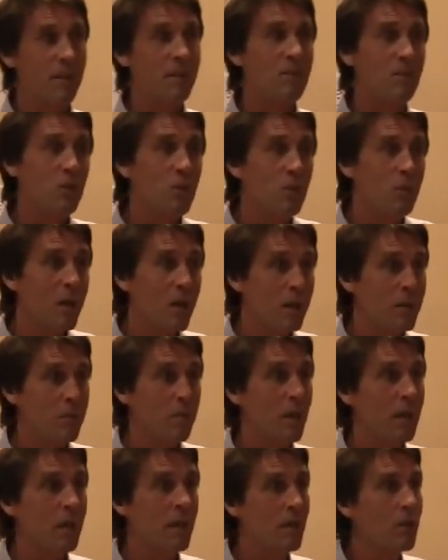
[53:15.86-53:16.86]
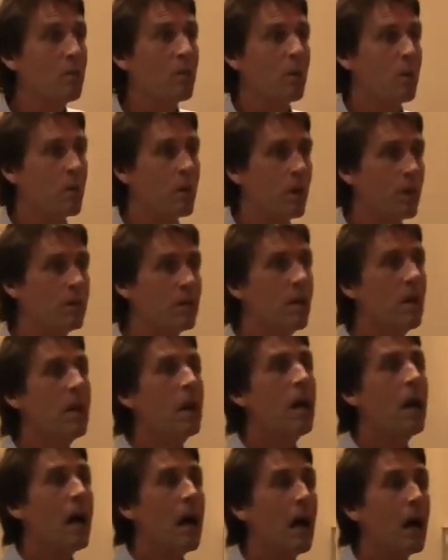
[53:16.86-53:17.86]
least knew how to spell it. I knew what it was.
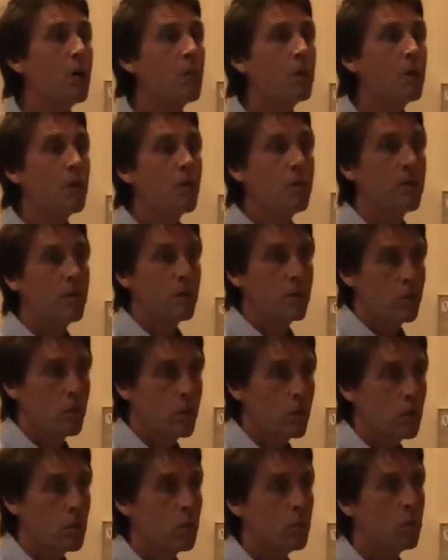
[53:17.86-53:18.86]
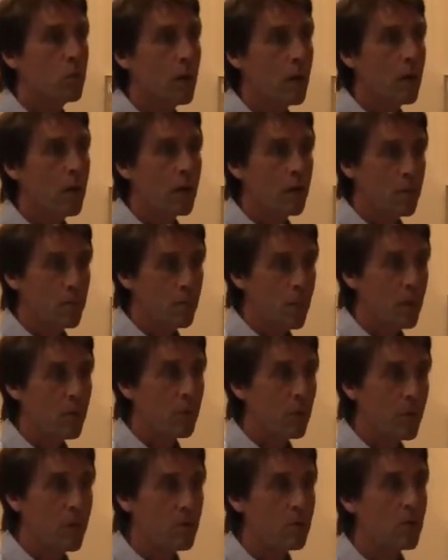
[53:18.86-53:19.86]
I went over to, to uh,
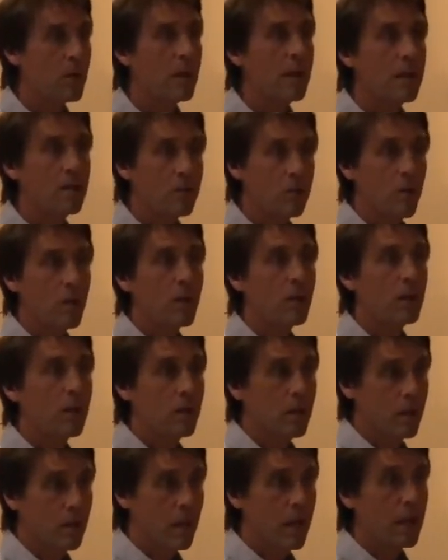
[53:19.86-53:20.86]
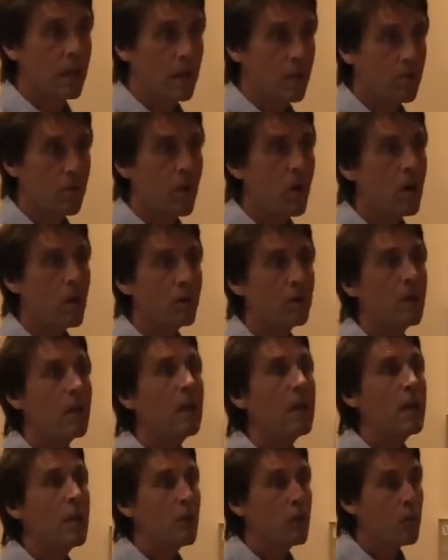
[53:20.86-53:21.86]
Micronesia and started getting involved.
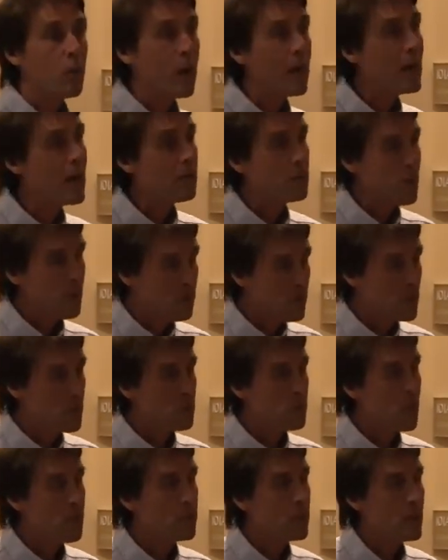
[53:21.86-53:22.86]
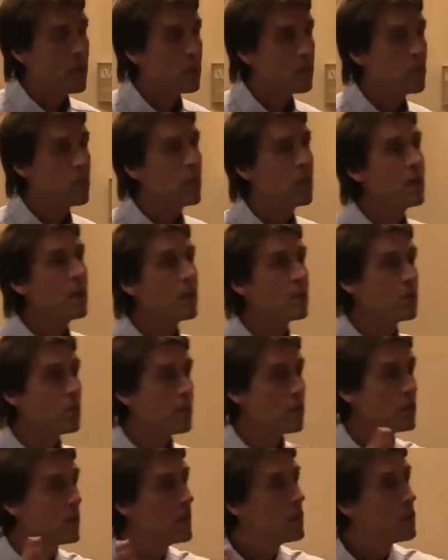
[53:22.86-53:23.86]
Right after I finished my PhD, I
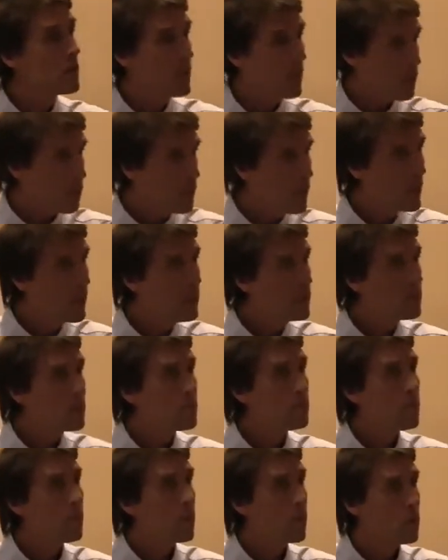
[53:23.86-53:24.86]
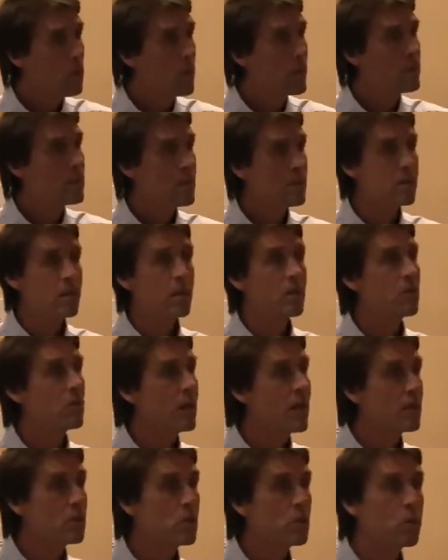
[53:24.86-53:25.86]
started teaching at Queen's. Queen's has an
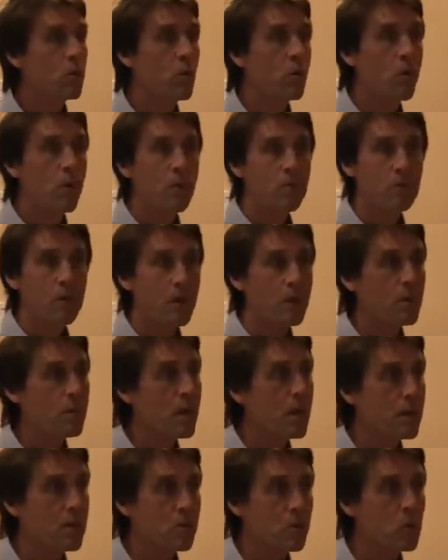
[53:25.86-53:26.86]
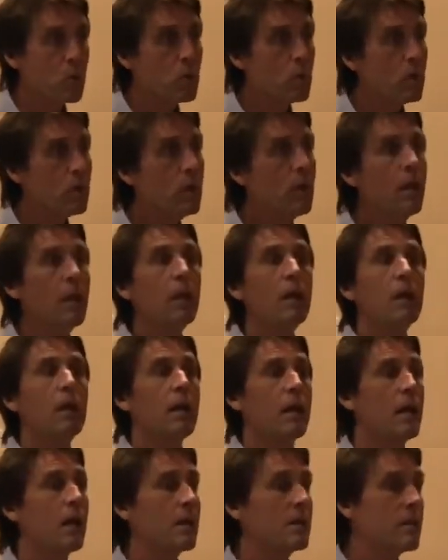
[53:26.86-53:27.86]
international program funded by the school.
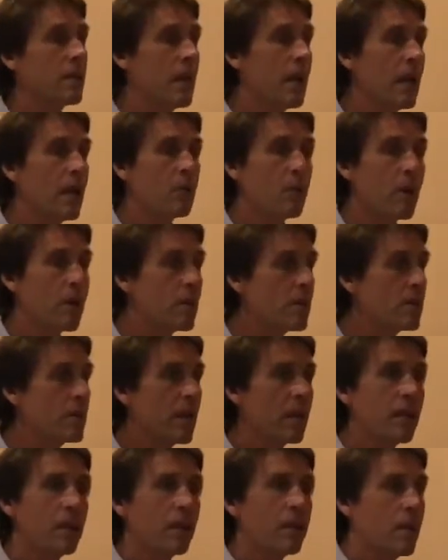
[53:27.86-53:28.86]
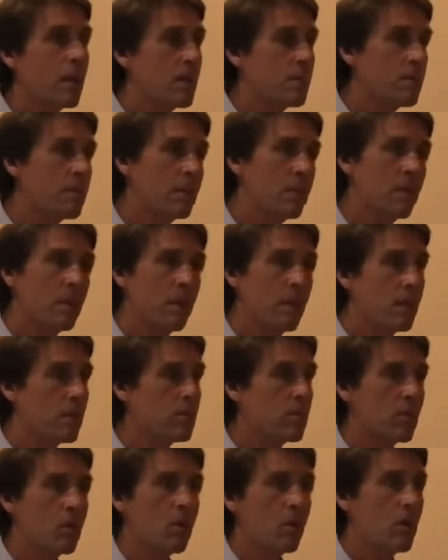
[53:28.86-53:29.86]
And I said, hey, rather than taking the kids,
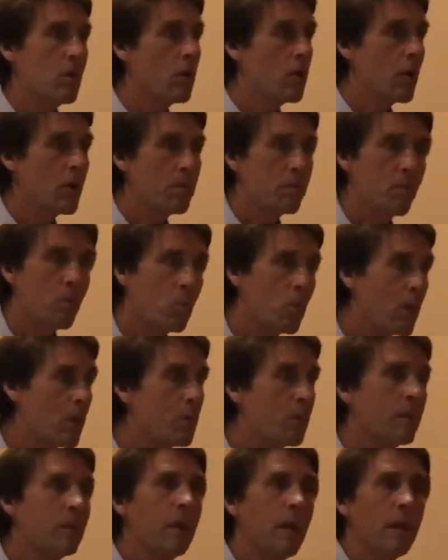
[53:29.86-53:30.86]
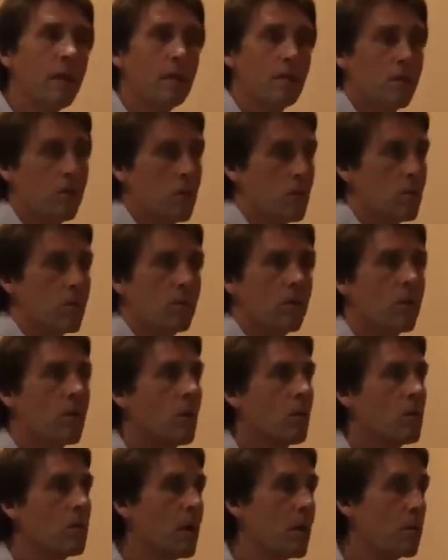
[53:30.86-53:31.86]
kids to go to Europe, why don't we take students and
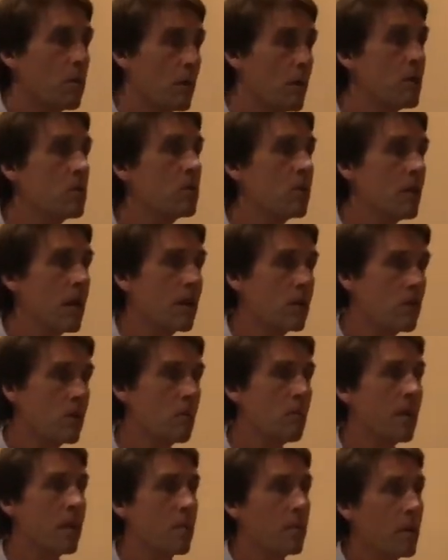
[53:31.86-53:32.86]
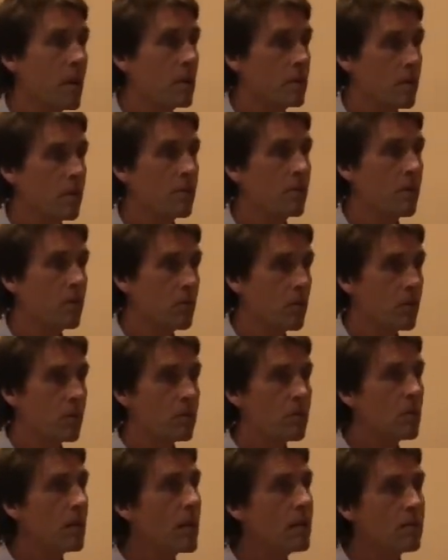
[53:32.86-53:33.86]
go to Micronesia and actually make a positive
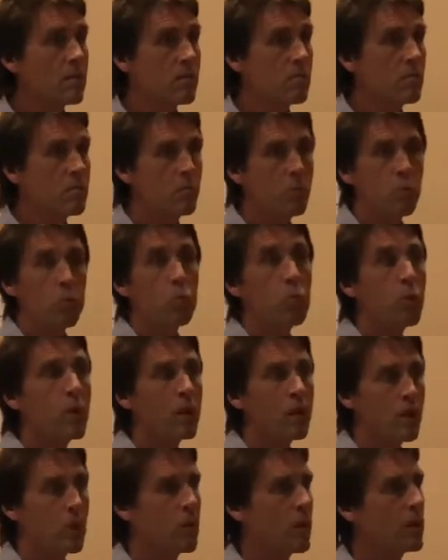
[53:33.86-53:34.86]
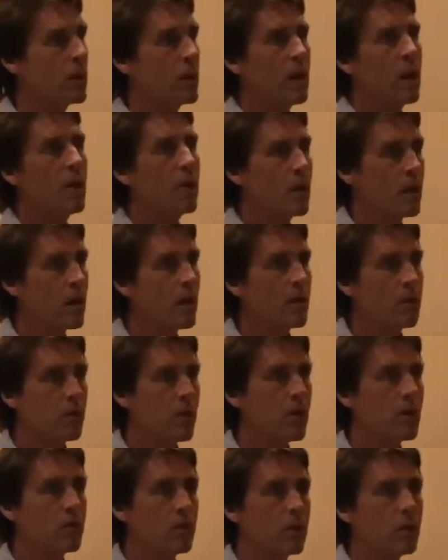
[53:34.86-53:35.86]
difference? So that's really quickly how I got
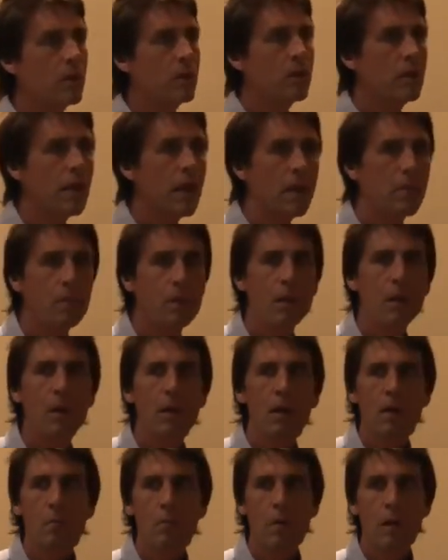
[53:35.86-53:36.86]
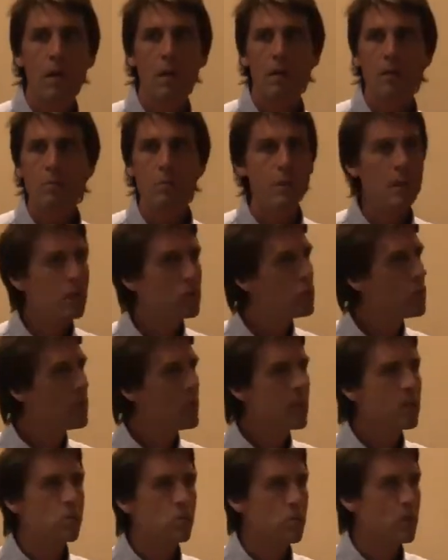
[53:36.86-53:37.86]
involved in, in Yap. But it's been a
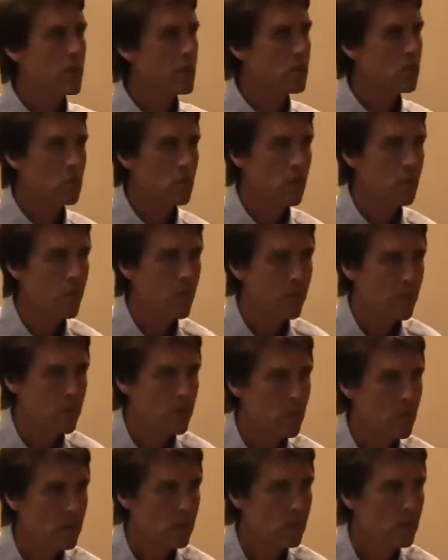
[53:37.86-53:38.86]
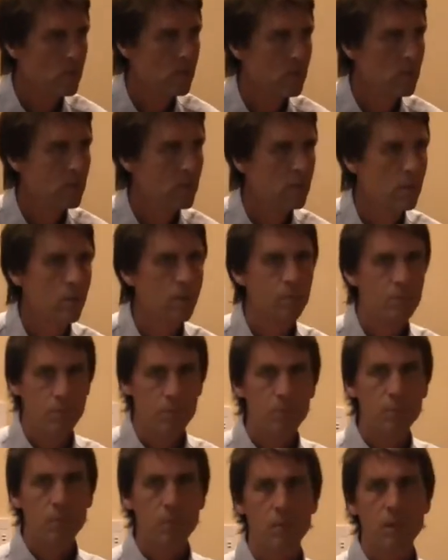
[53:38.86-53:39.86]
tremendous relationship ever since.
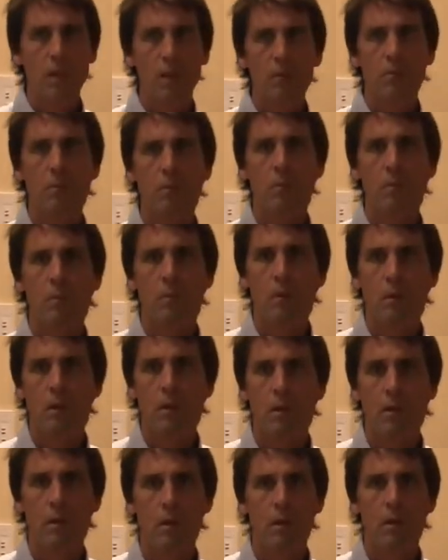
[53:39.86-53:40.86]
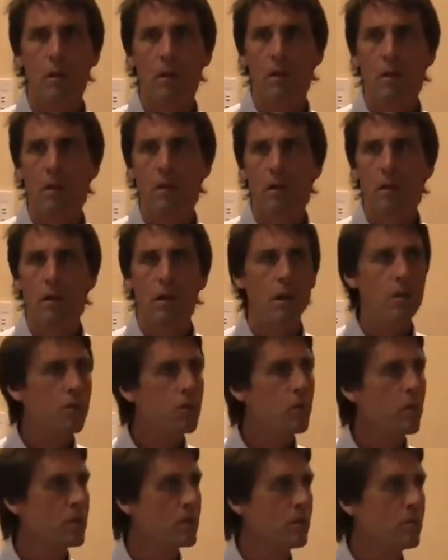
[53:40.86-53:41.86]
Yeah. Other
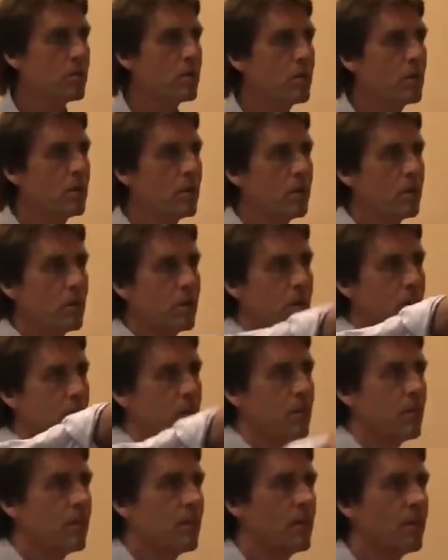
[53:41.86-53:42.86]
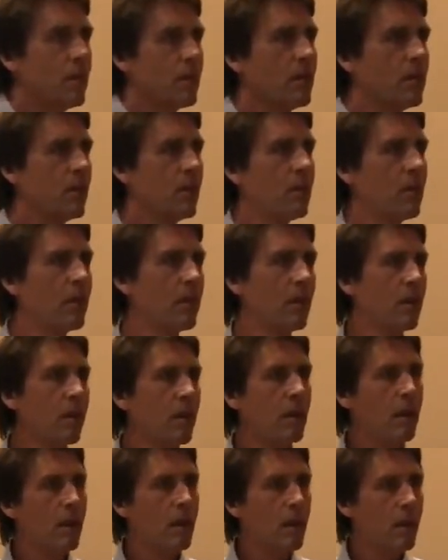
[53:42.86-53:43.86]
questions? Having spent
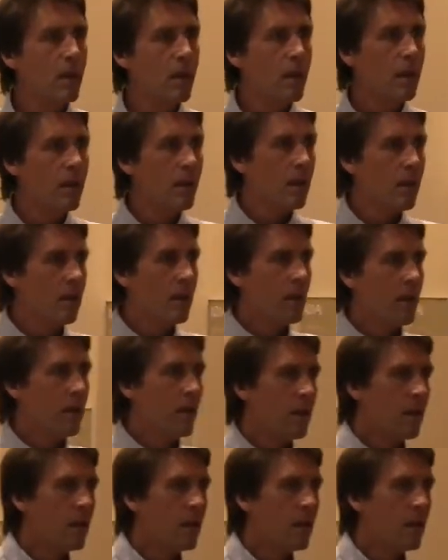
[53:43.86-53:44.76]
so much time on the ground,